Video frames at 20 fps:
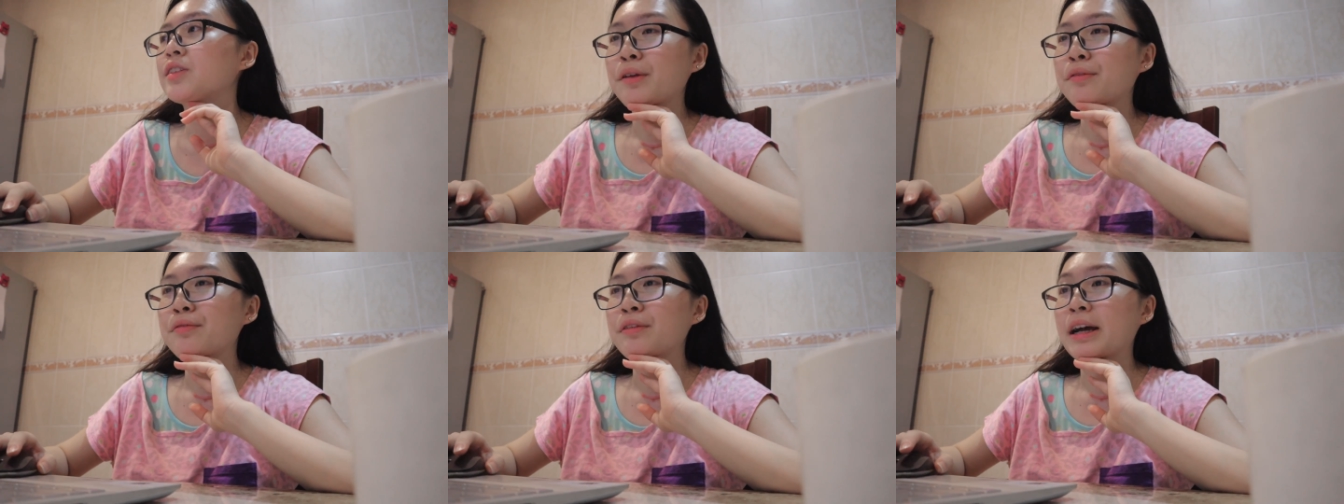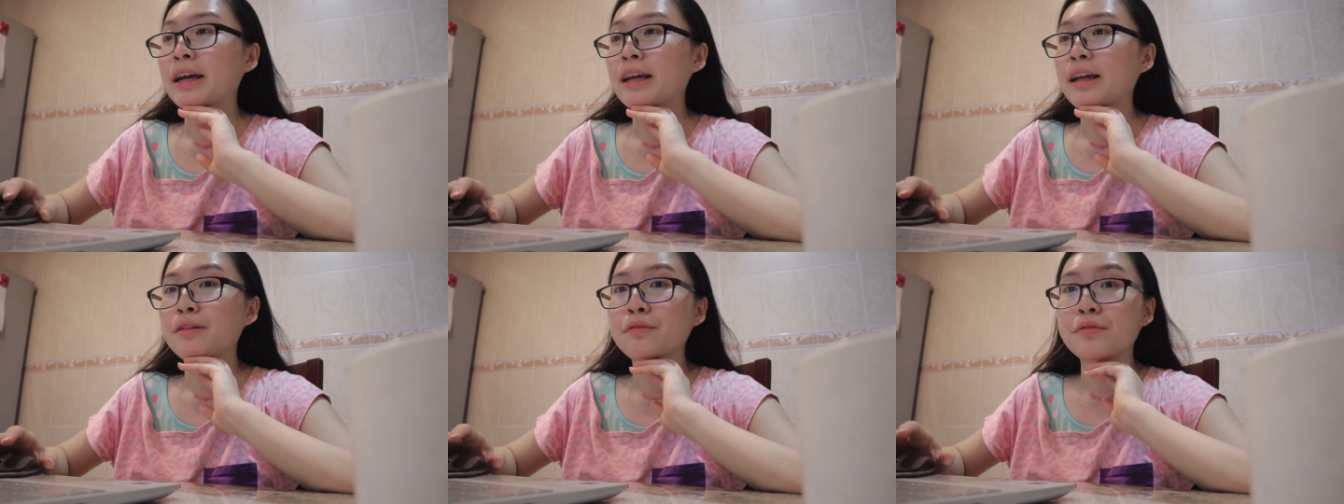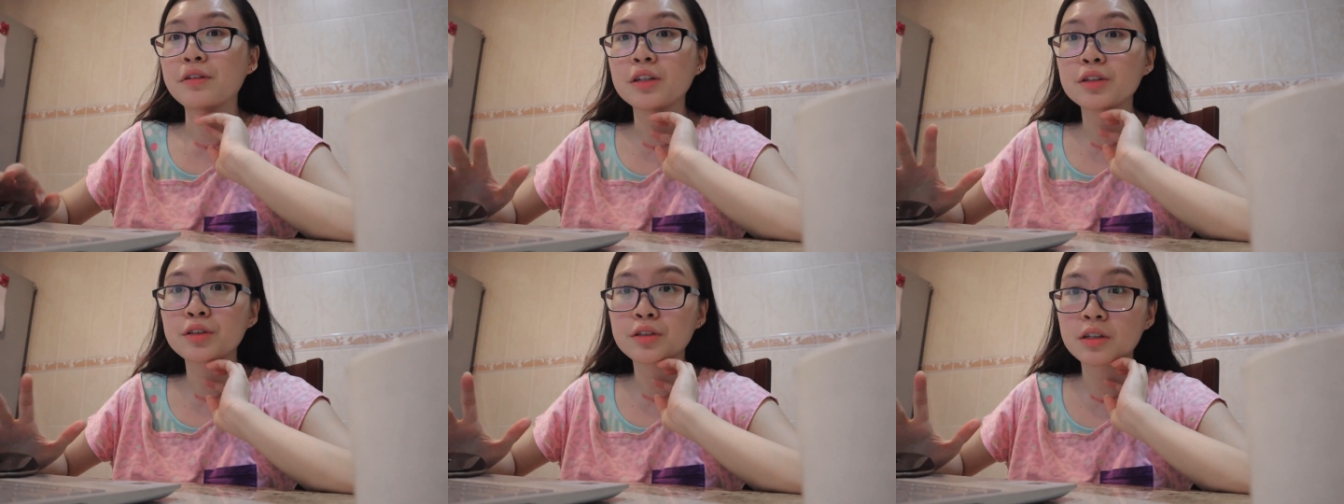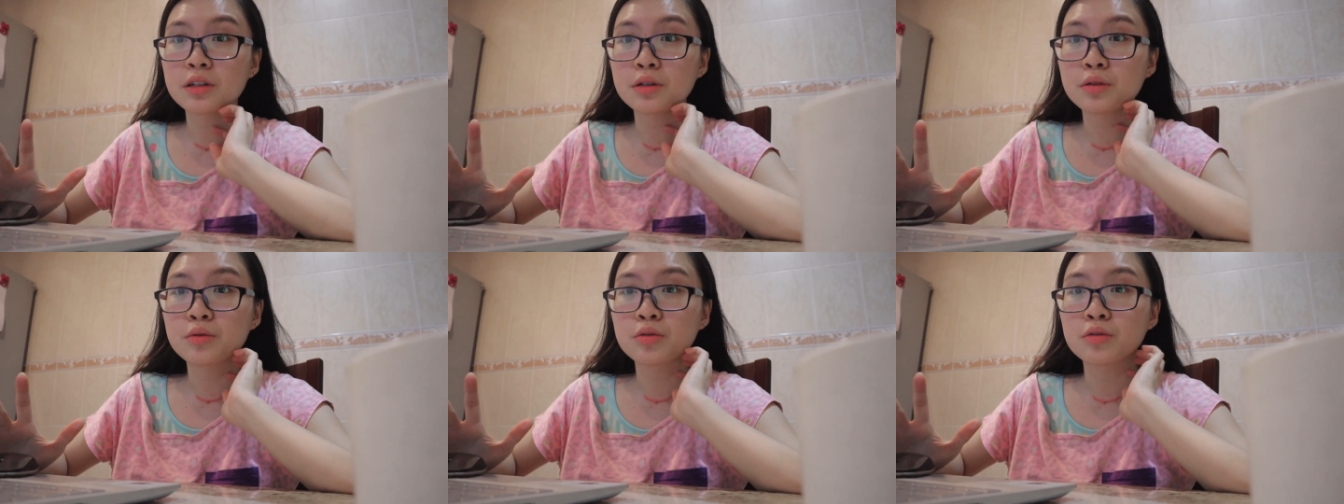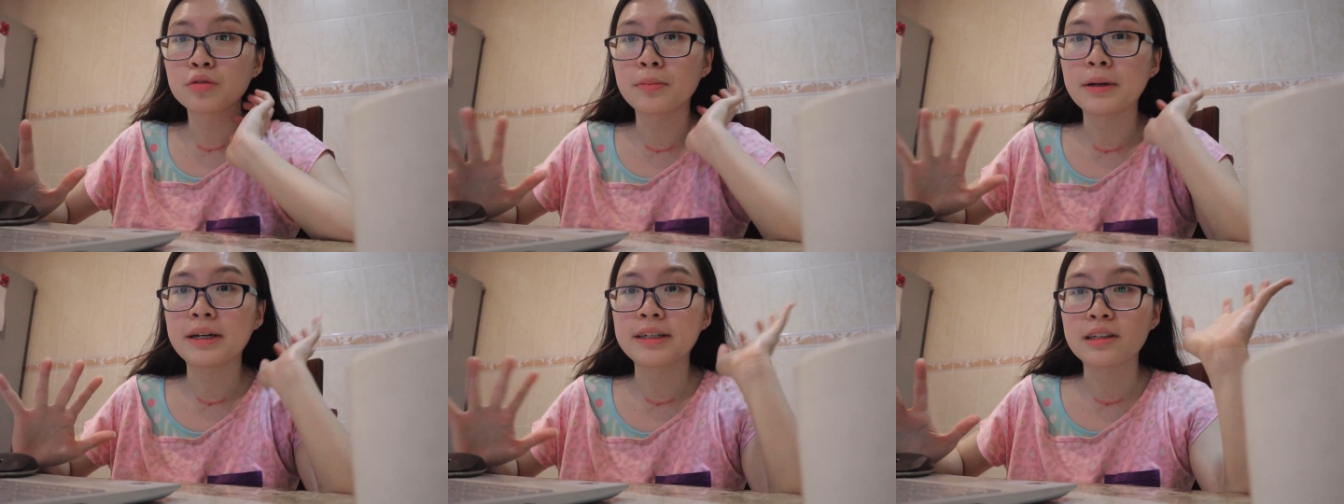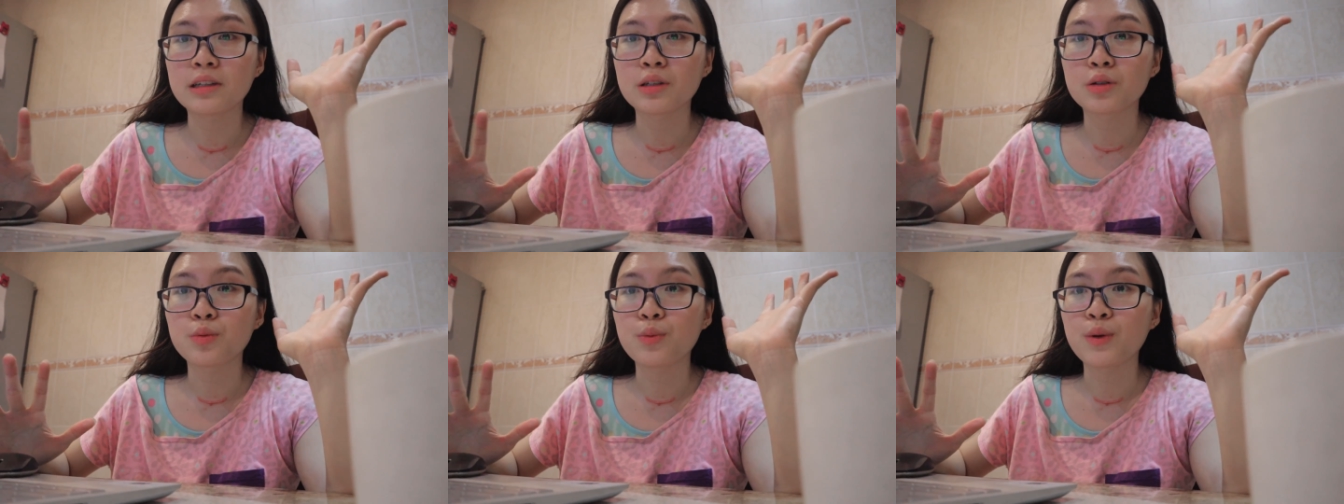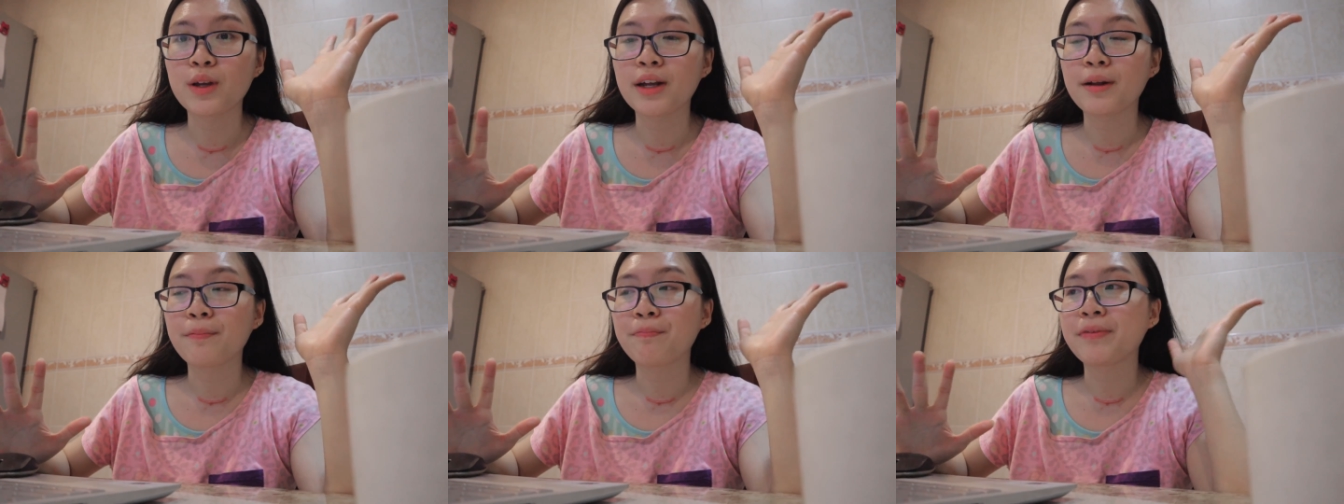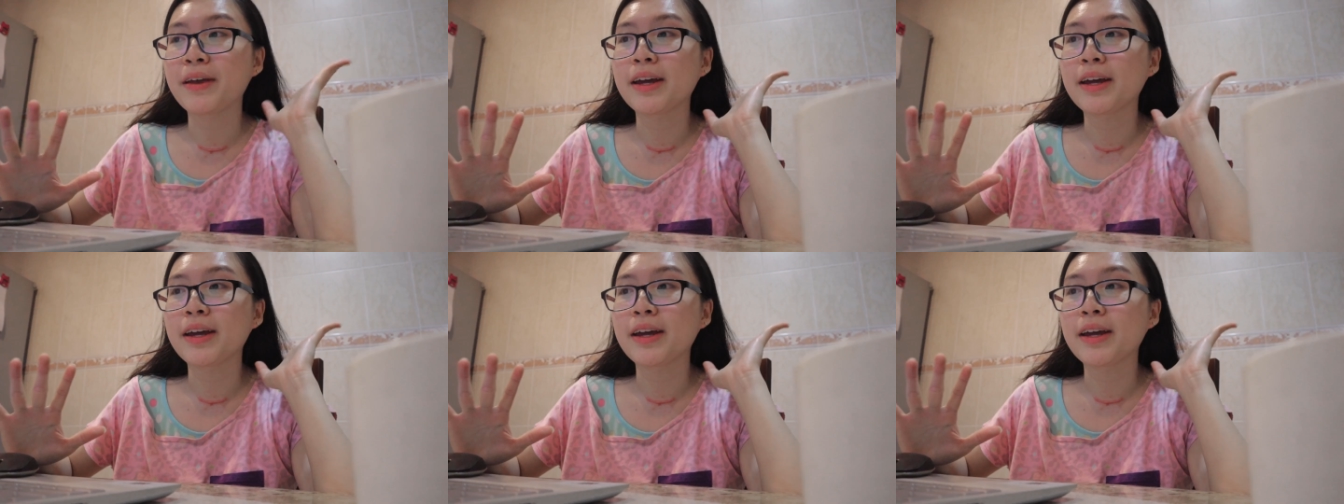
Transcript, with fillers: If I can finish these two by this week,